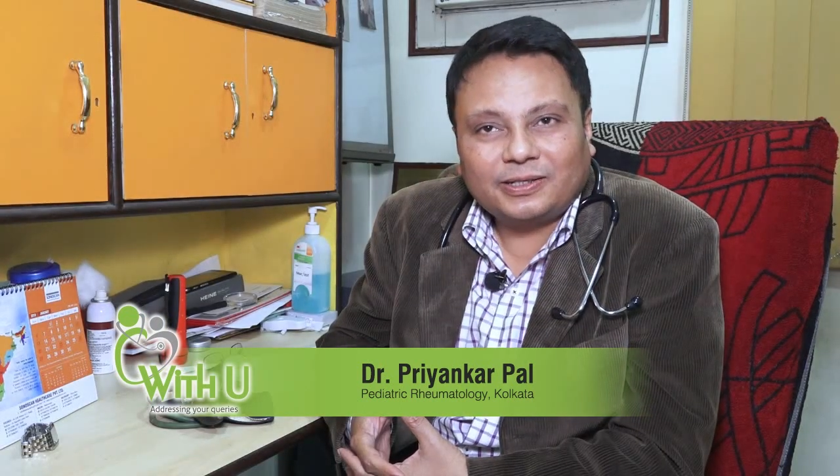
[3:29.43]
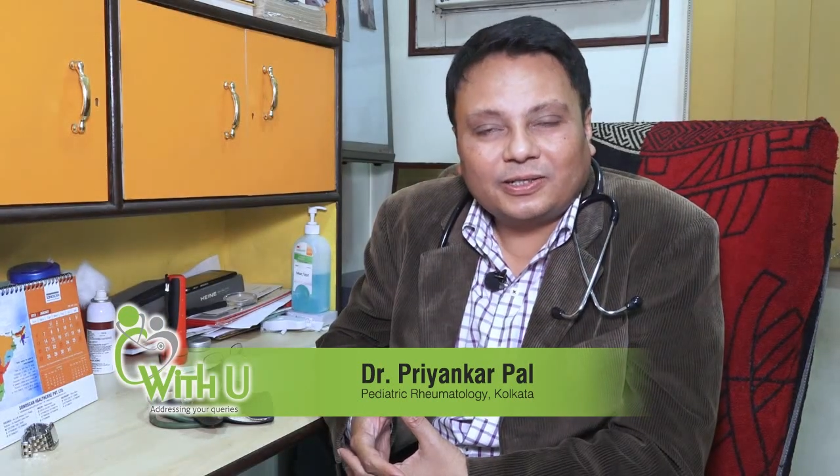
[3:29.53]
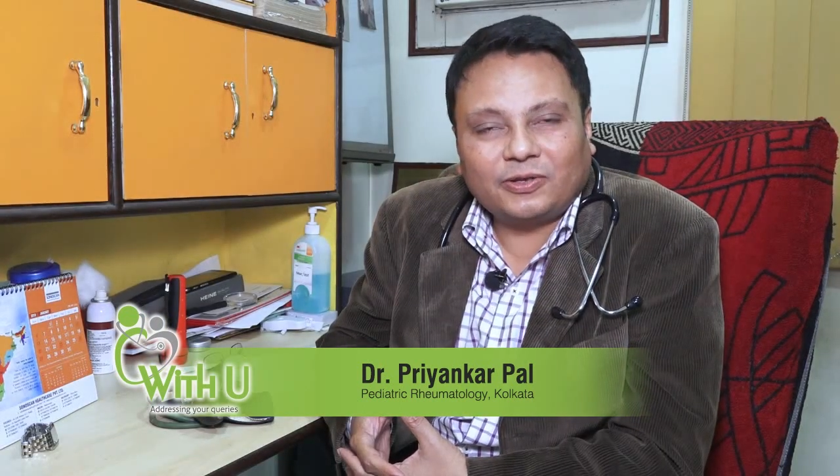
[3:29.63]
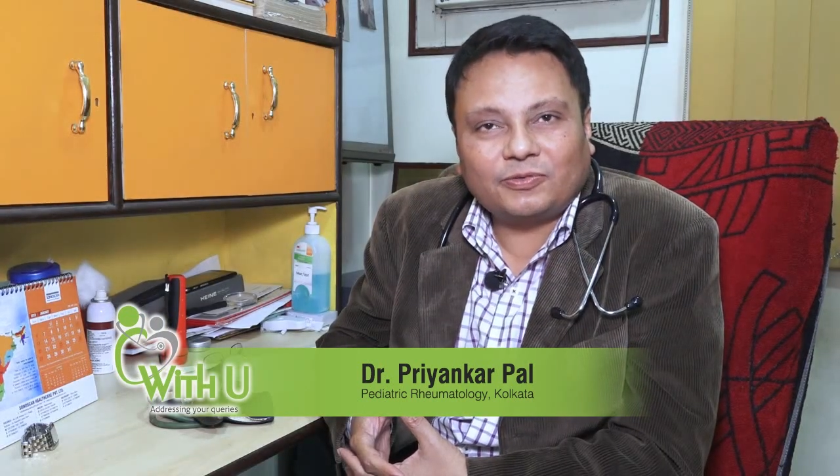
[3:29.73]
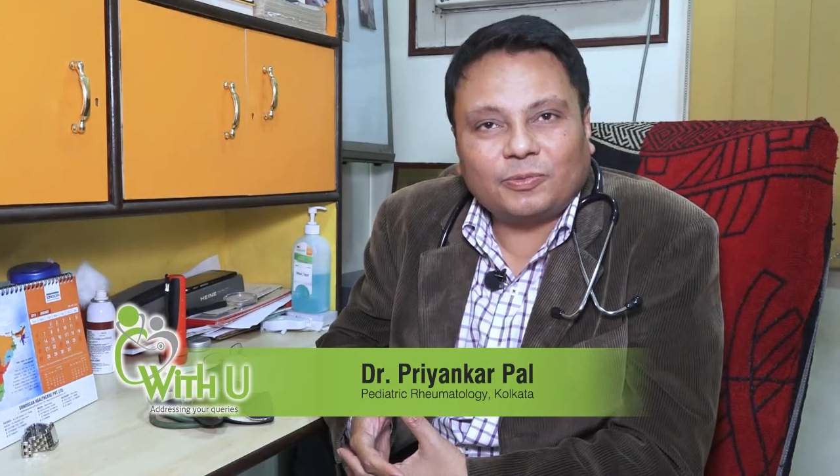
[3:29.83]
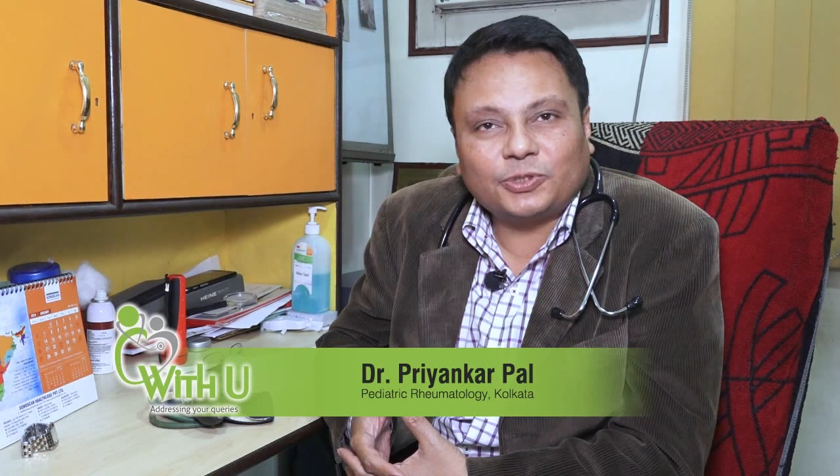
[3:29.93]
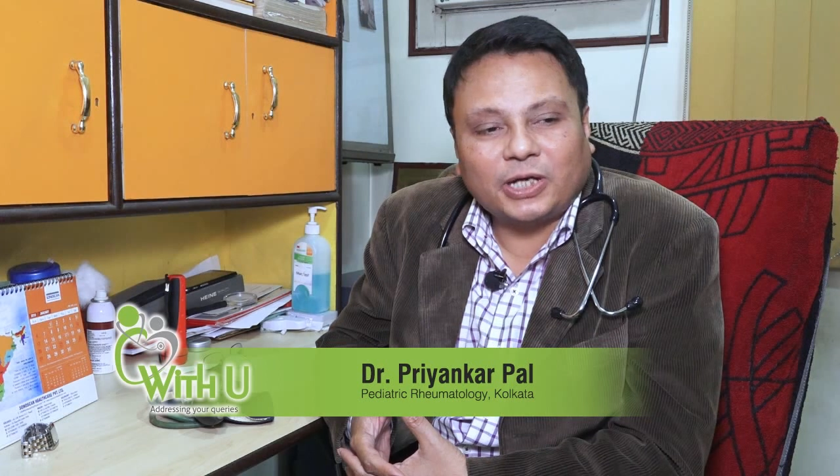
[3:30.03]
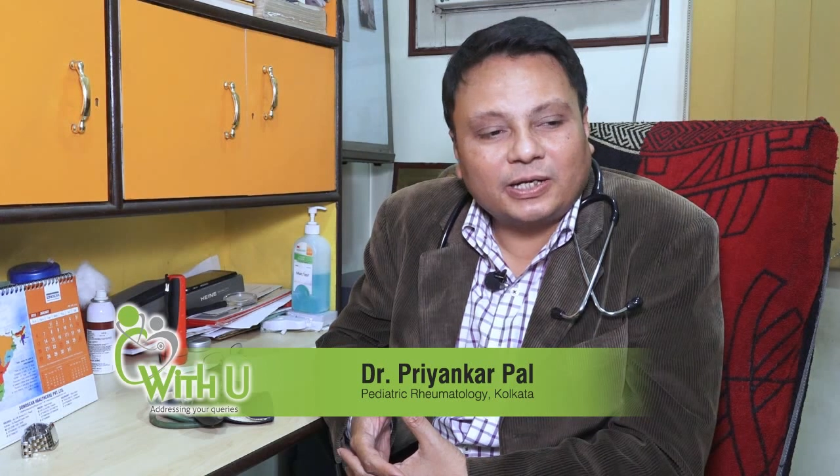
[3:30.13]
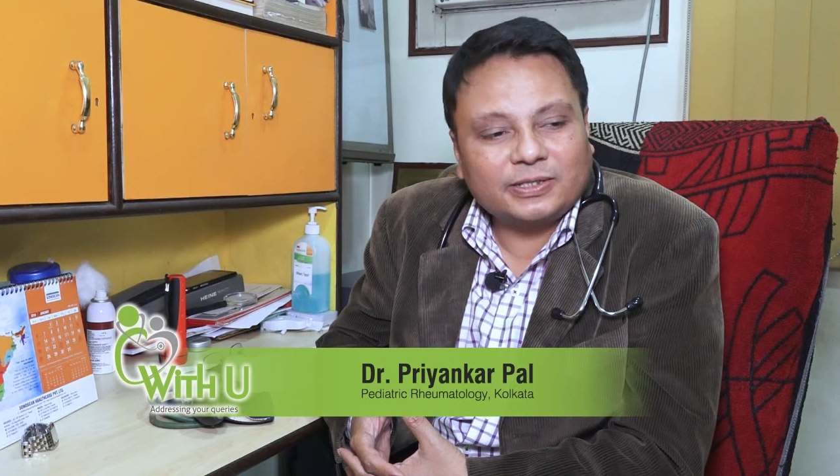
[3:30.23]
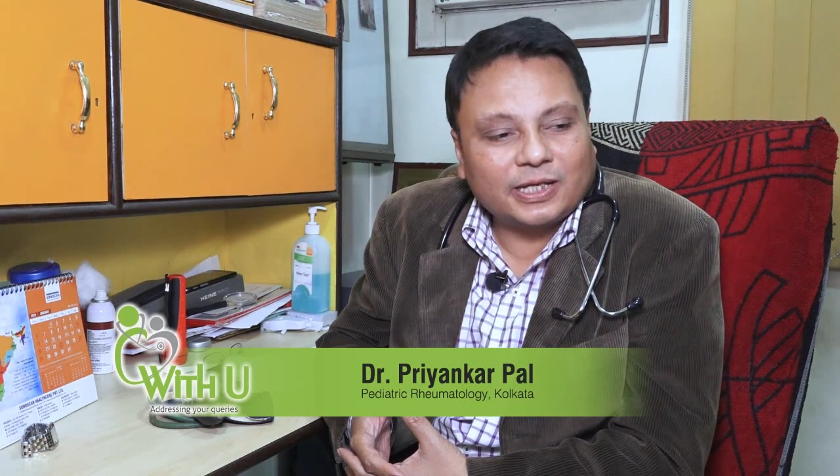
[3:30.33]
Now, if the
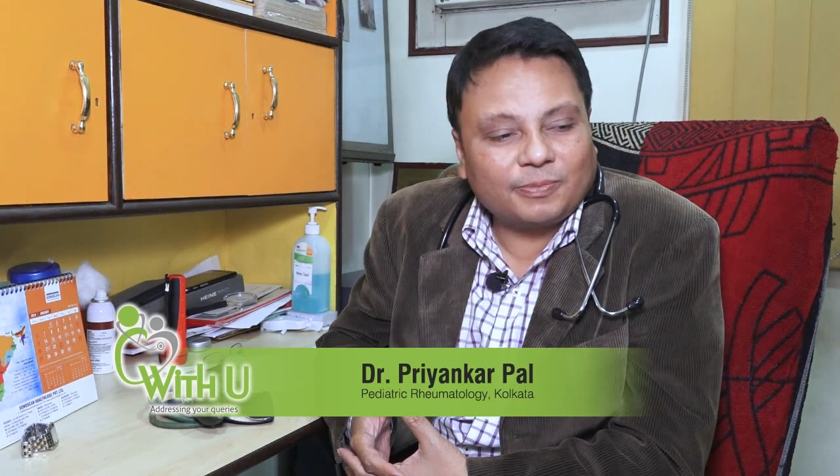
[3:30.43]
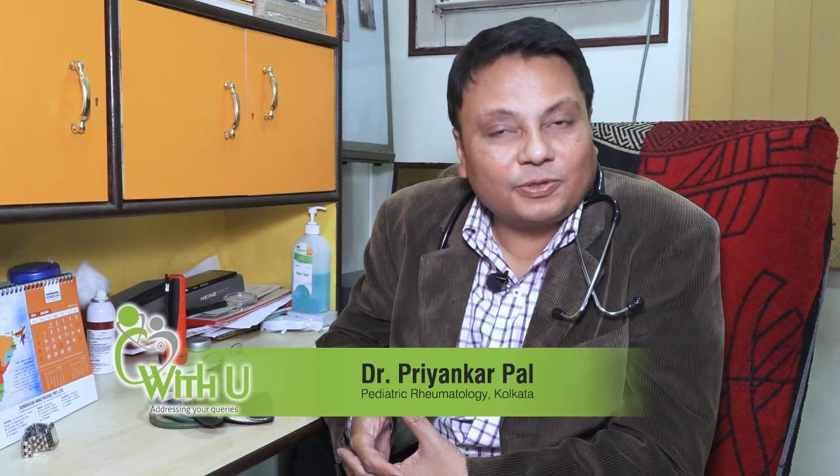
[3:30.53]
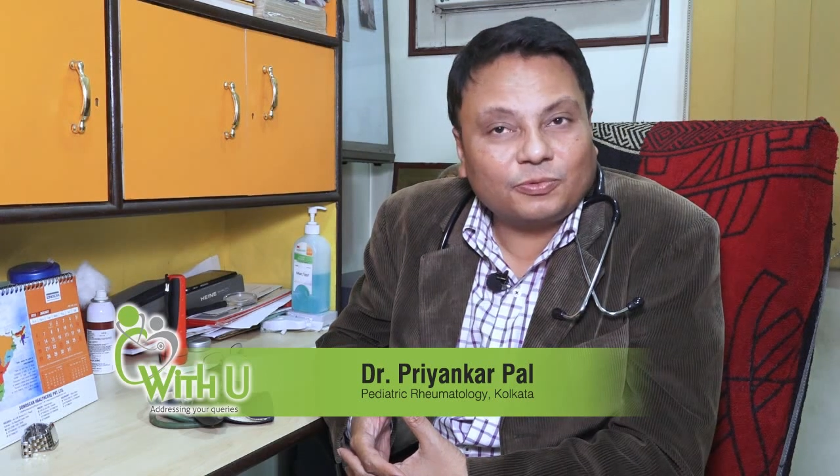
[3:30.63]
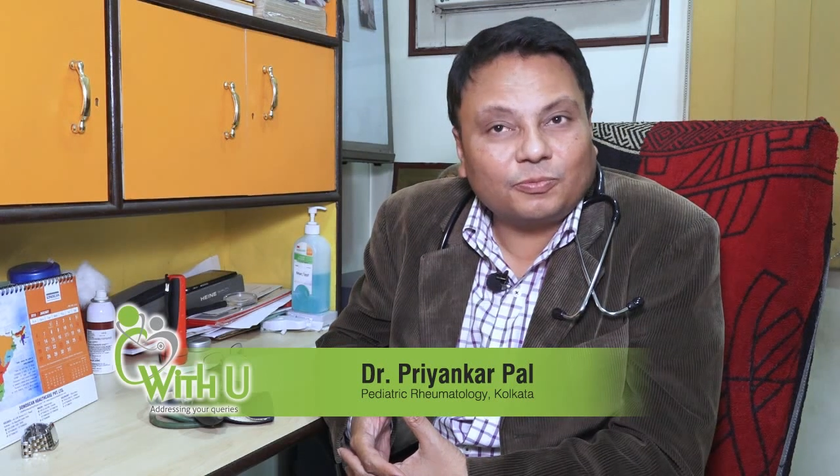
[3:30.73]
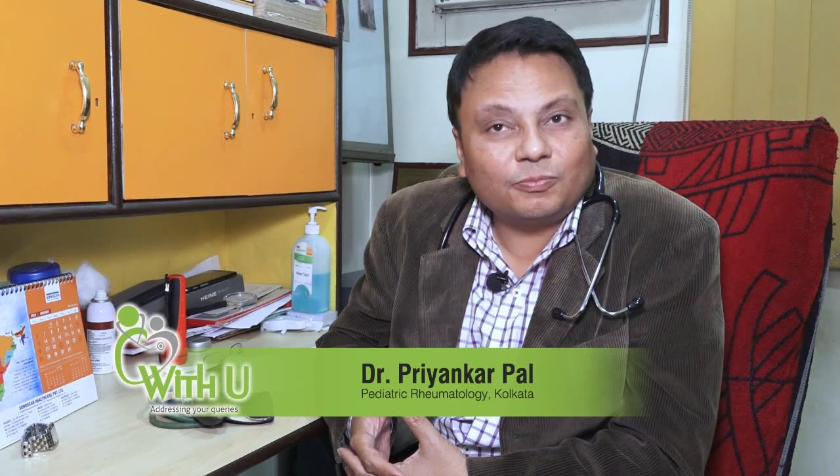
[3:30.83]
child is able to